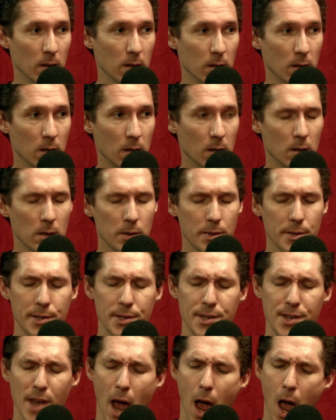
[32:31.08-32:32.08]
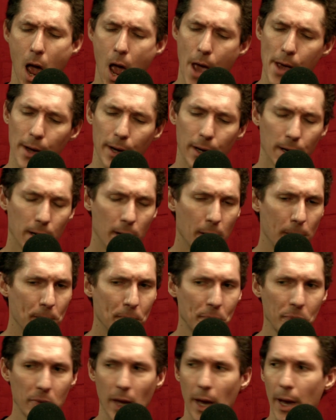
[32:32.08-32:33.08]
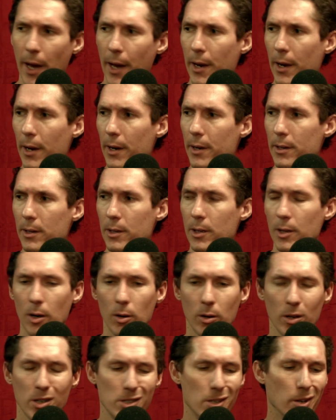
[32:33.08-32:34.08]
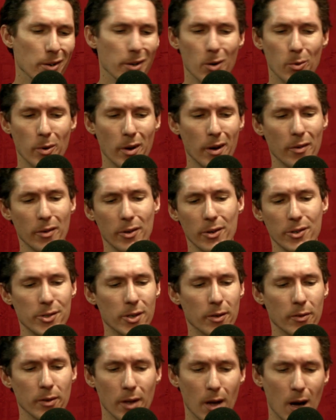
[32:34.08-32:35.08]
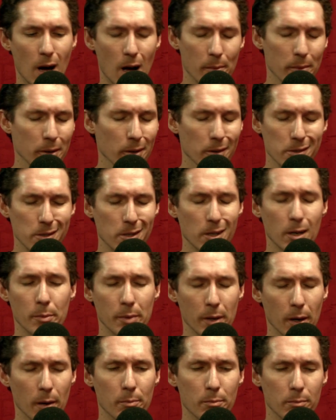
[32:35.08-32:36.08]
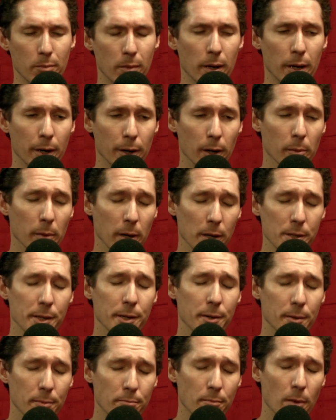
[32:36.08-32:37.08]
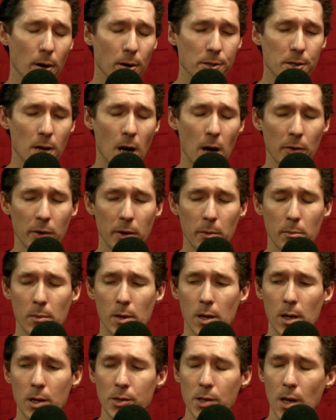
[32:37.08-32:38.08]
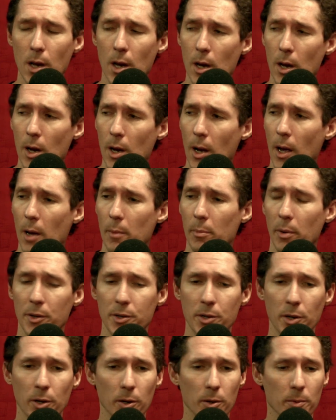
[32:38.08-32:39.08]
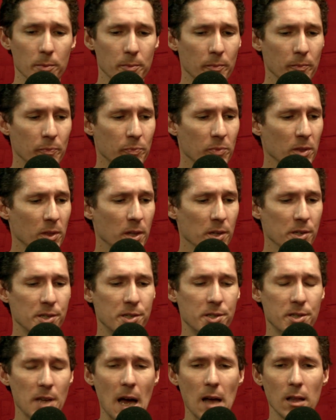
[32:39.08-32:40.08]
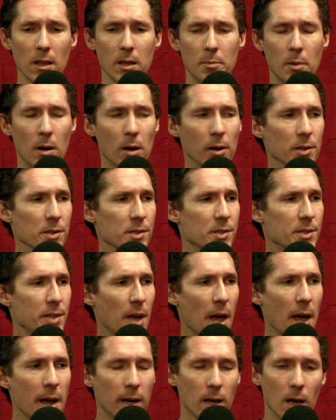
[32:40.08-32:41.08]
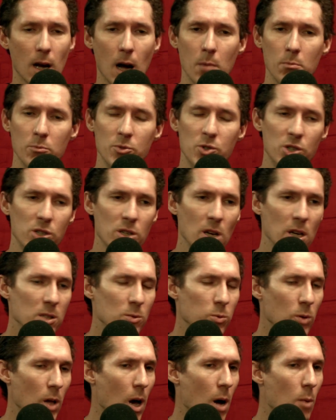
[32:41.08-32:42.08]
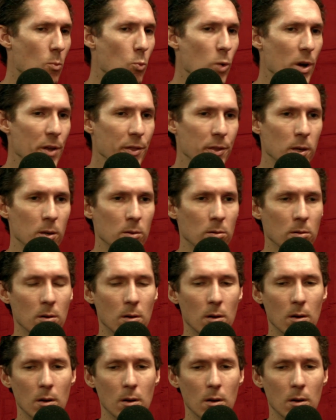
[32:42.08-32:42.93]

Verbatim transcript: Yeah, I would think dank. So. And you know, because you don't know whatever they're serving the hot meal, it's going to be a hit or miss, and most often a miss. But dude, the salad bar is dank. I'm just I'm with you.